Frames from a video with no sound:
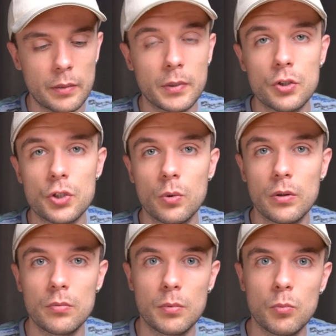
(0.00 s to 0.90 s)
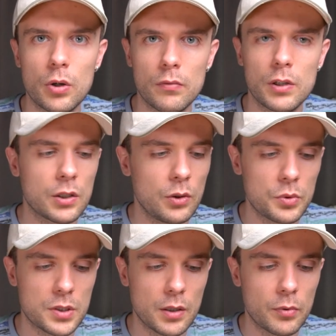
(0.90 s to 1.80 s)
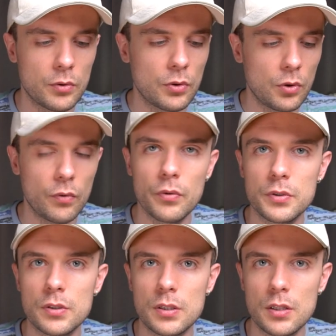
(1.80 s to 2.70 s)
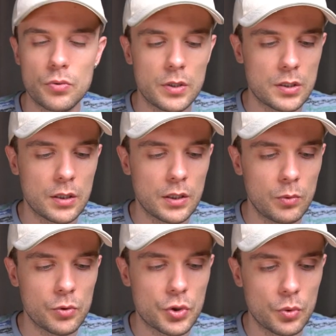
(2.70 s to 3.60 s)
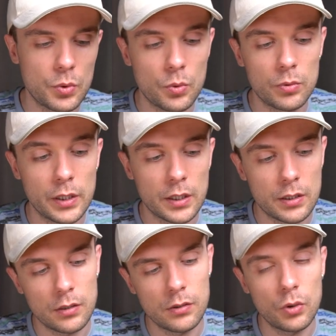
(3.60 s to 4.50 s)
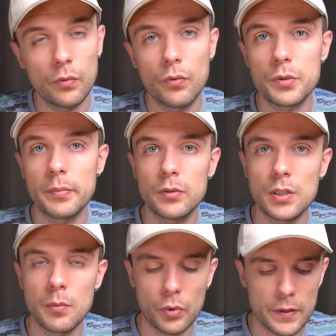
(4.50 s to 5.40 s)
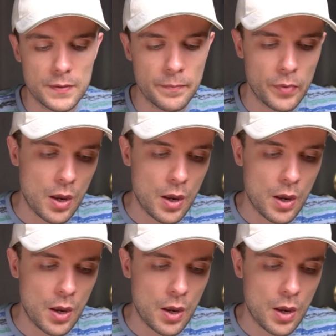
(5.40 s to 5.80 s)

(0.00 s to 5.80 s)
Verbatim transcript: i'm gonna show a, more of a close-up on all of those accessories and i will show you like uh, all of those mounting points